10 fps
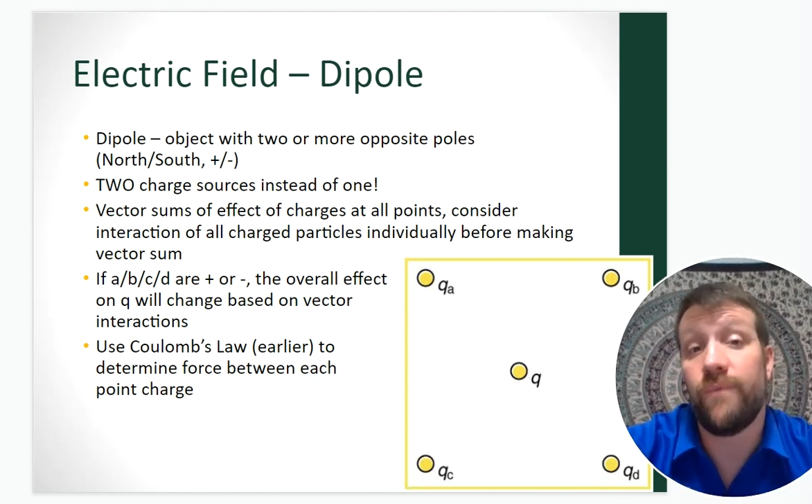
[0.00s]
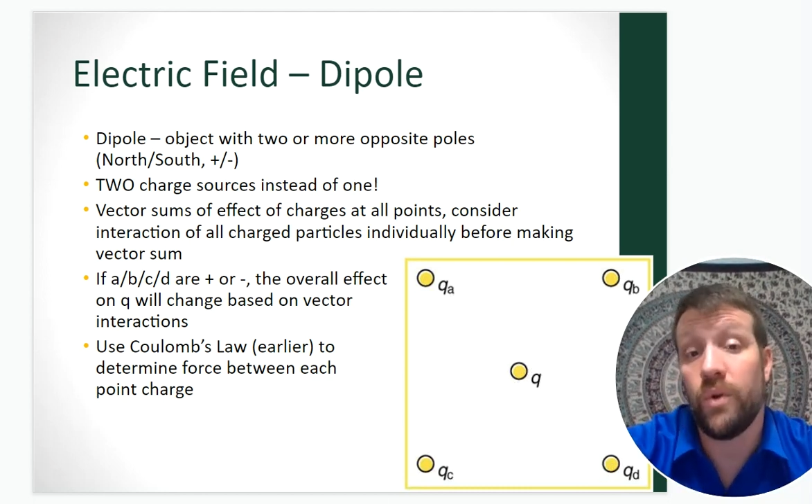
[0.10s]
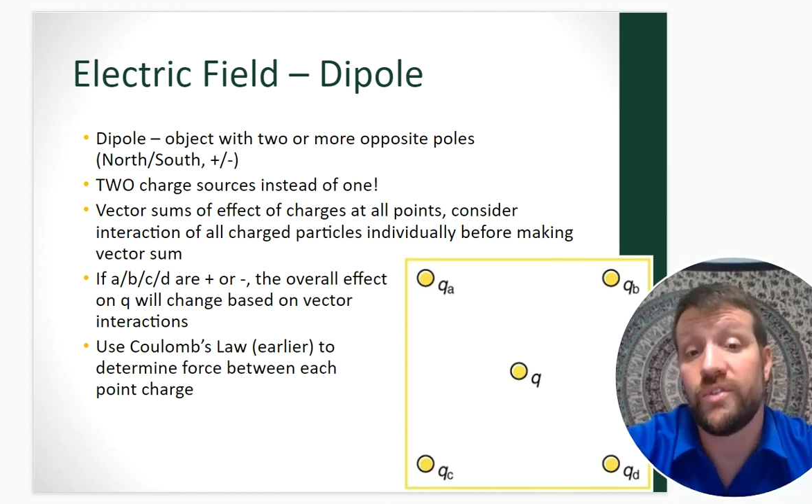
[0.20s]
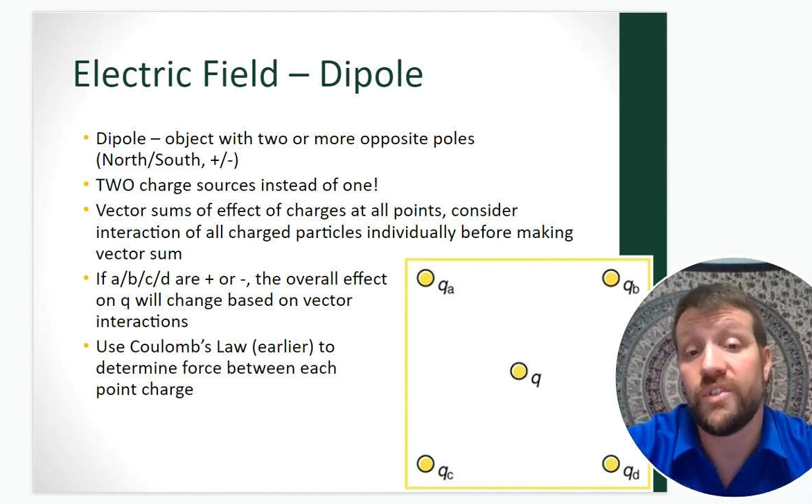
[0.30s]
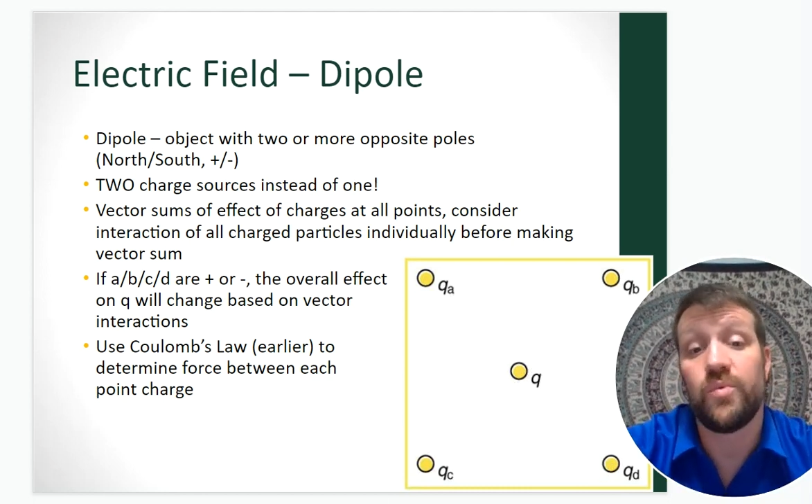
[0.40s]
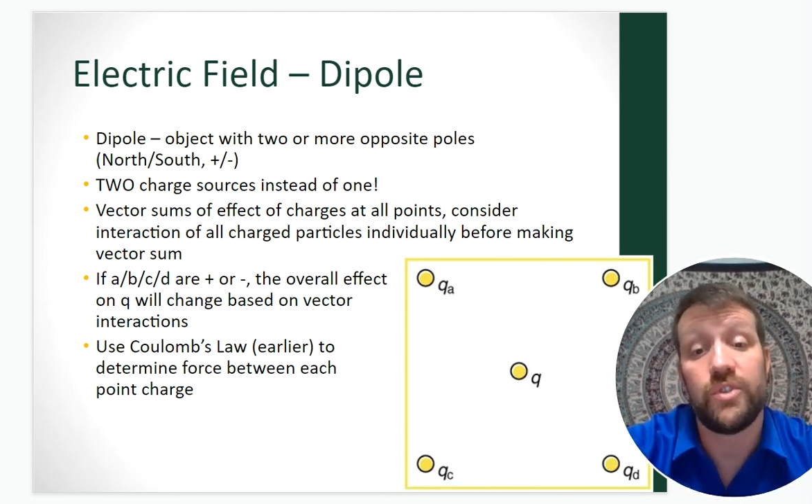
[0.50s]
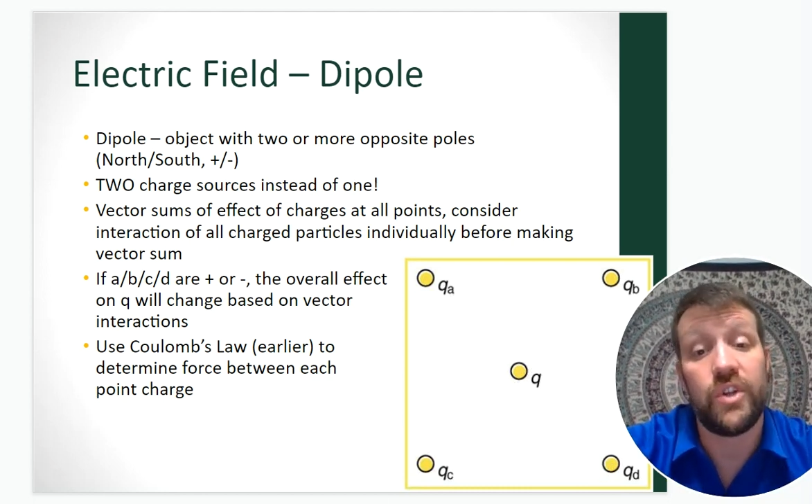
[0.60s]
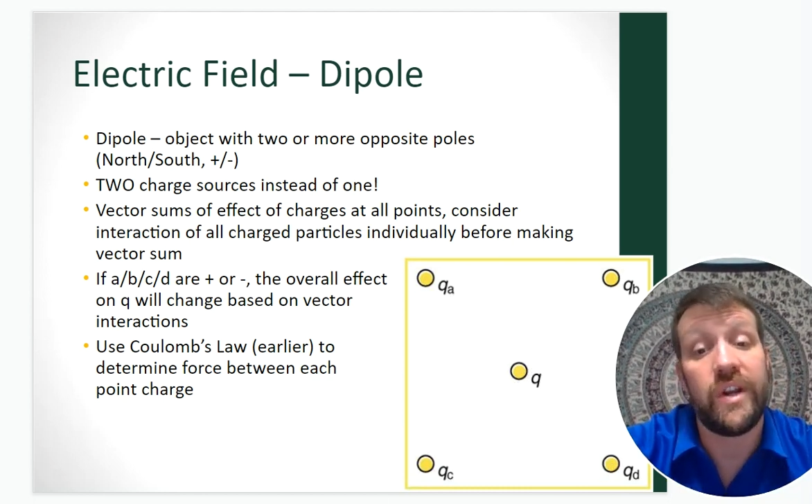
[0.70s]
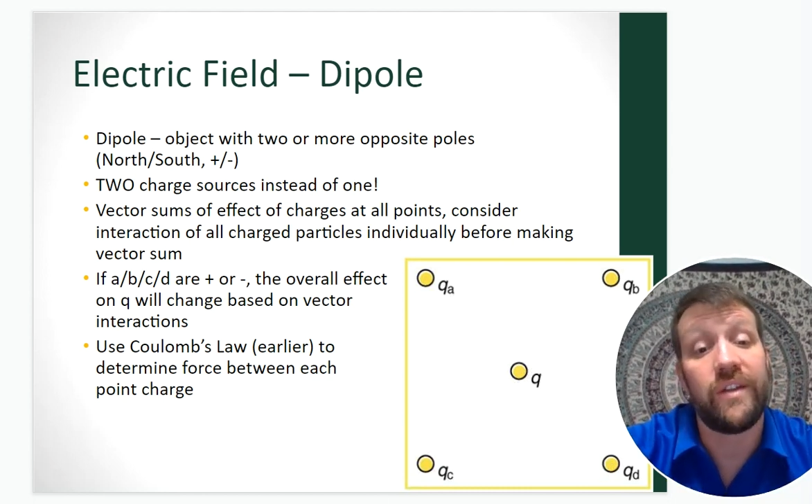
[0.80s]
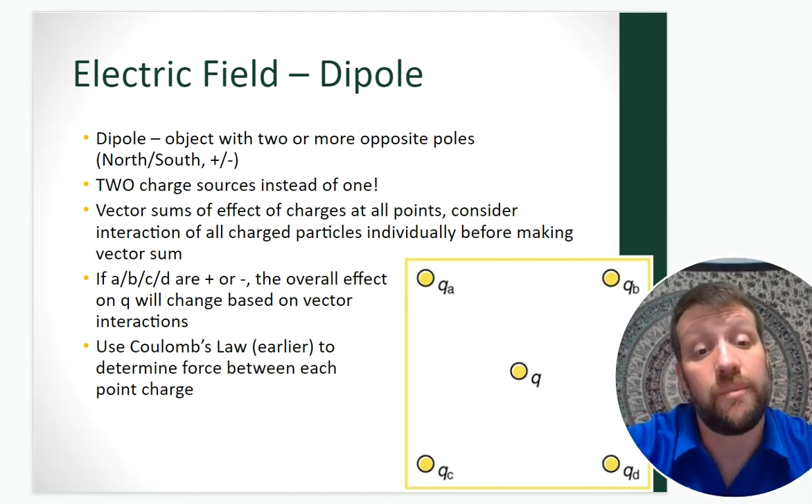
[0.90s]
forces would
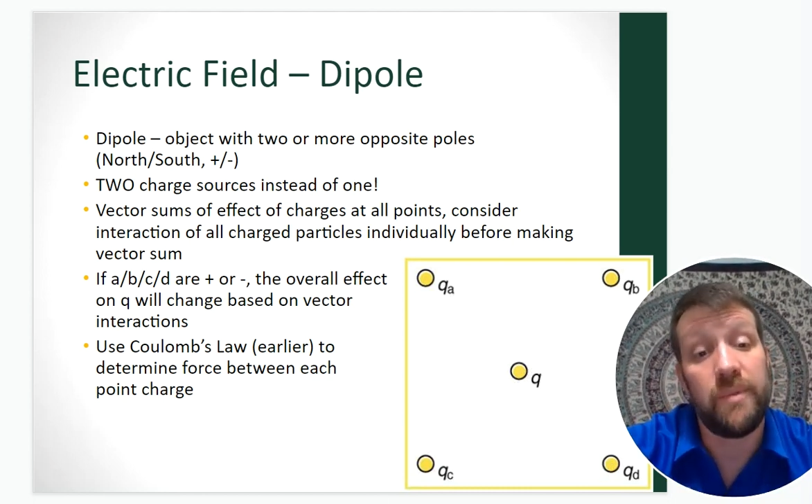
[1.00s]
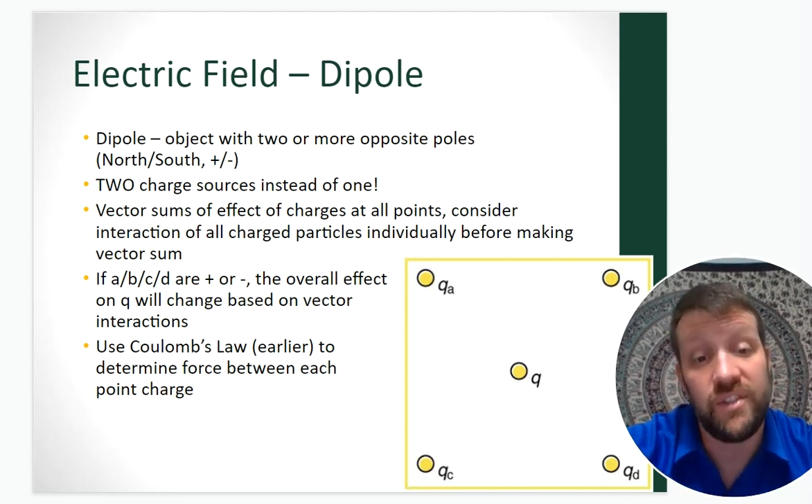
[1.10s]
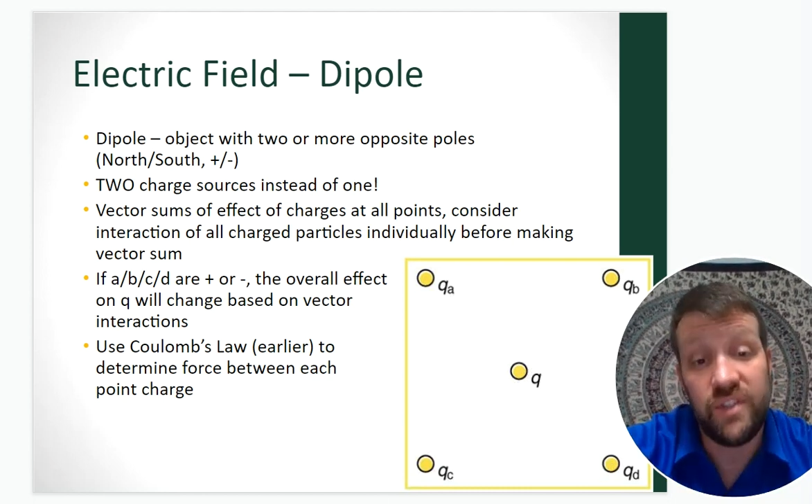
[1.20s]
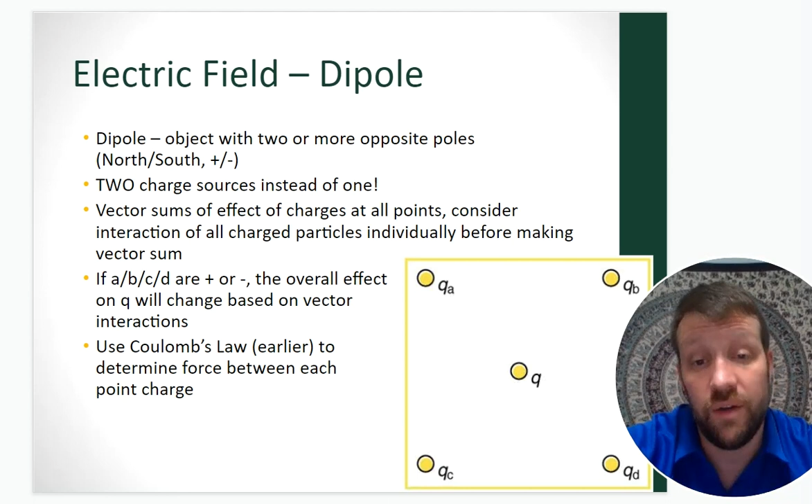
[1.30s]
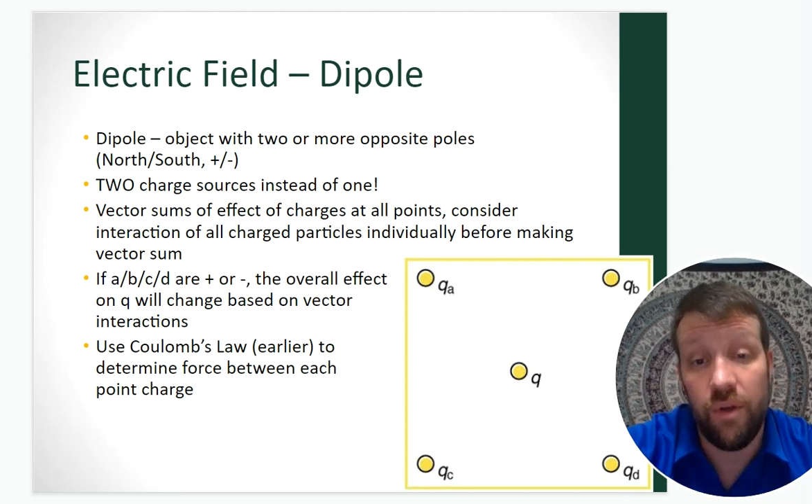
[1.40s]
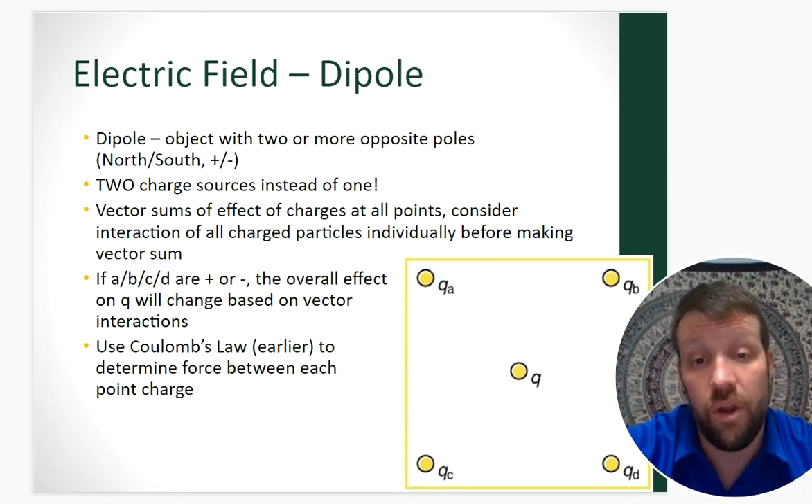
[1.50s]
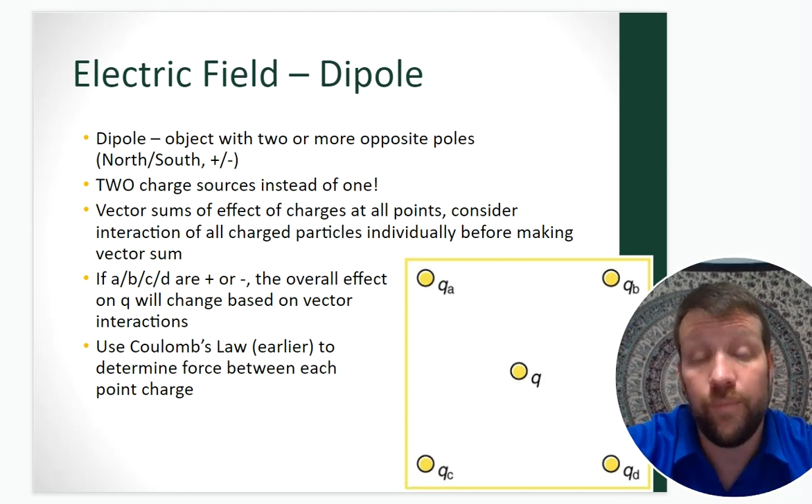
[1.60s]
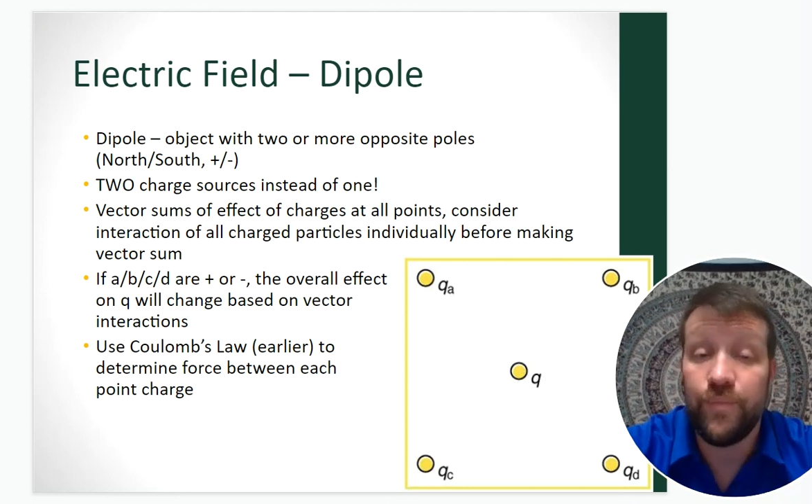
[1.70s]
turn out to be 0.